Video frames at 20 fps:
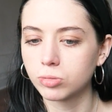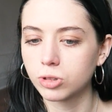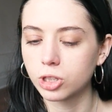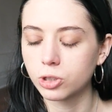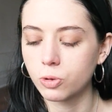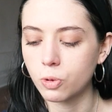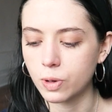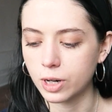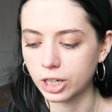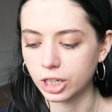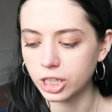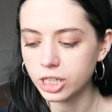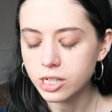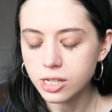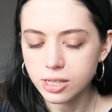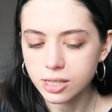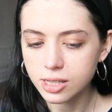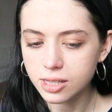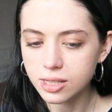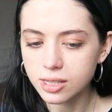the
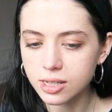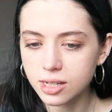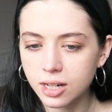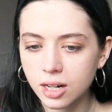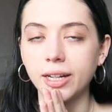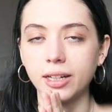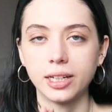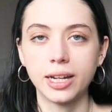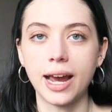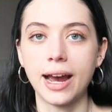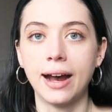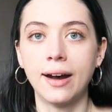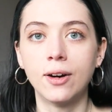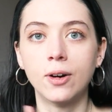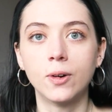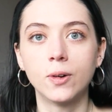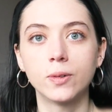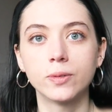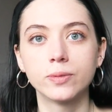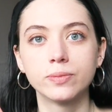worst, and
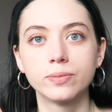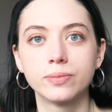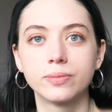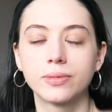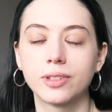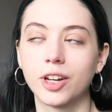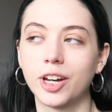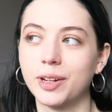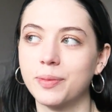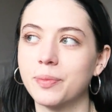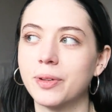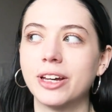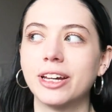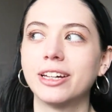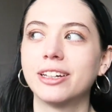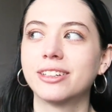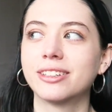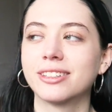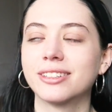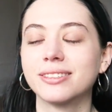now I'm
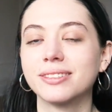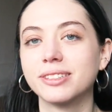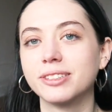like